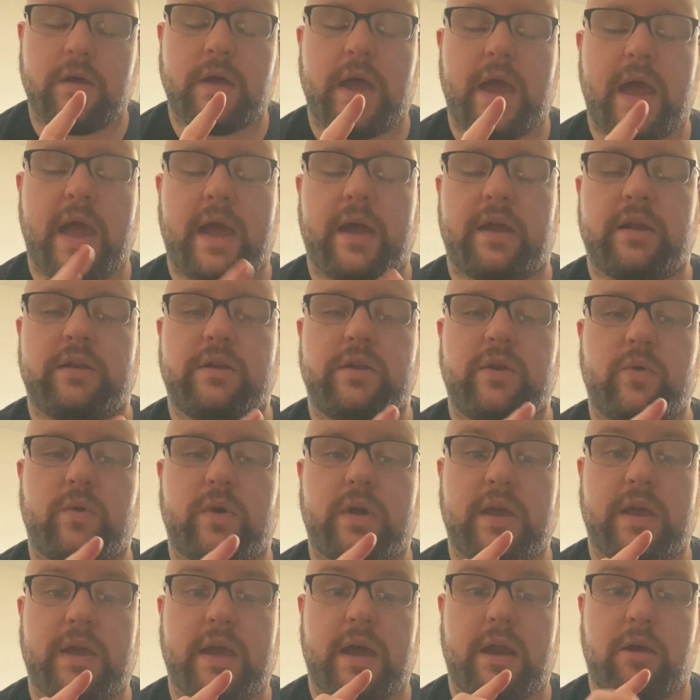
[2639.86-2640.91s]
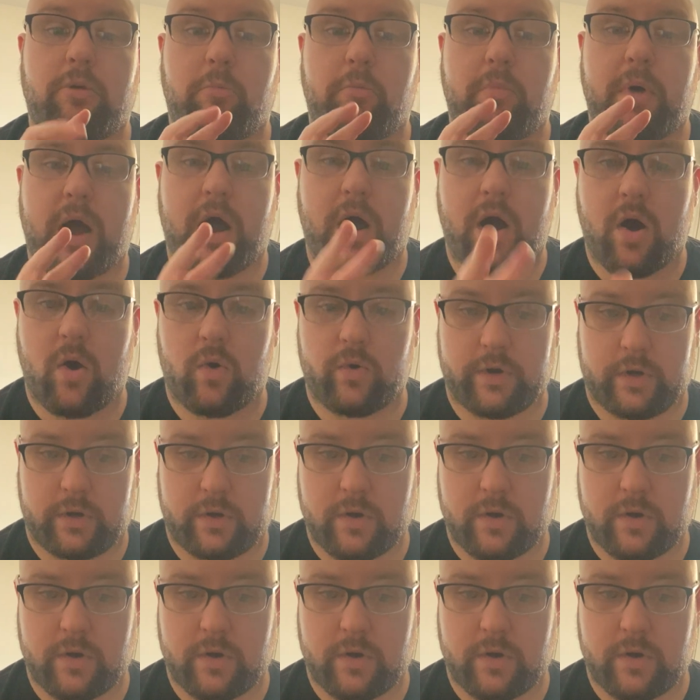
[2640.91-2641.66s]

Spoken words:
and you can get powder